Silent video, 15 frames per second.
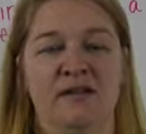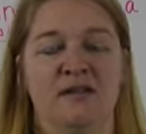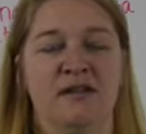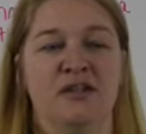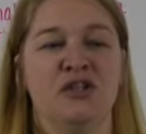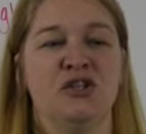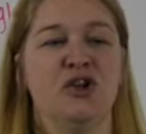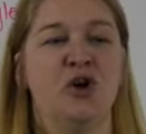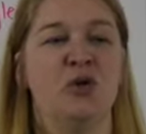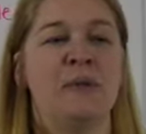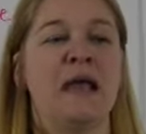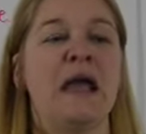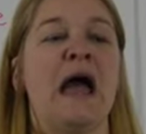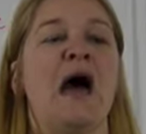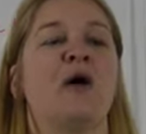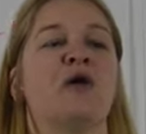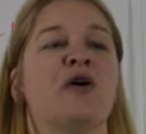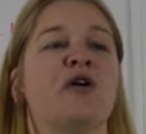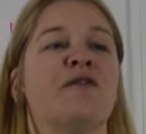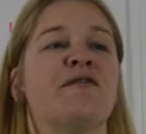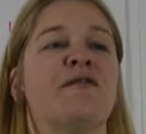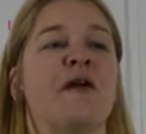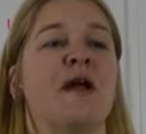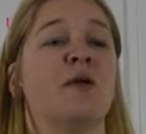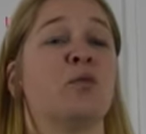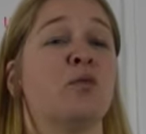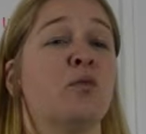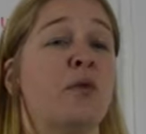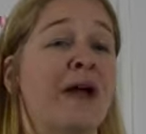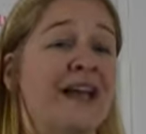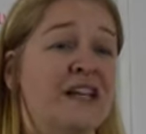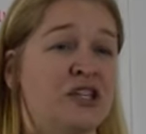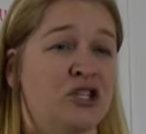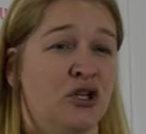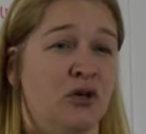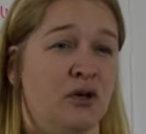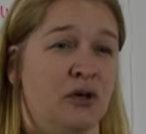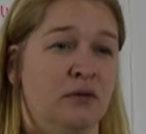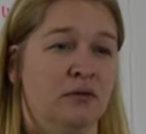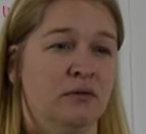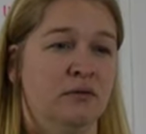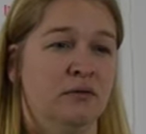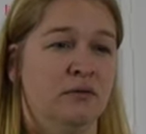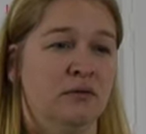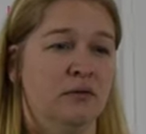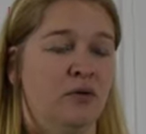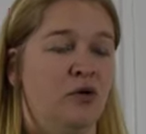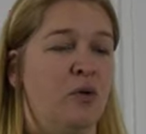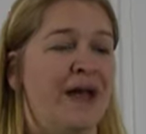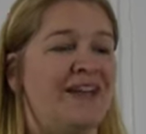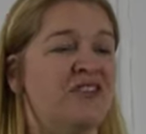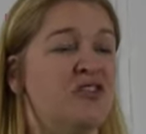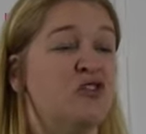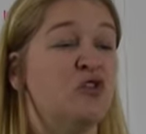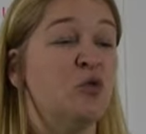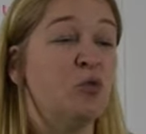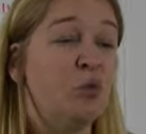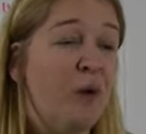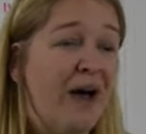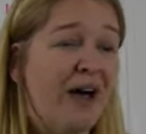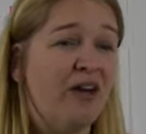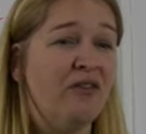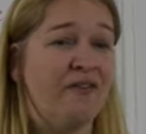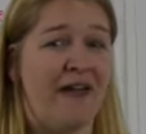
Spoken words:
to show me how her friend Rachel, who has 12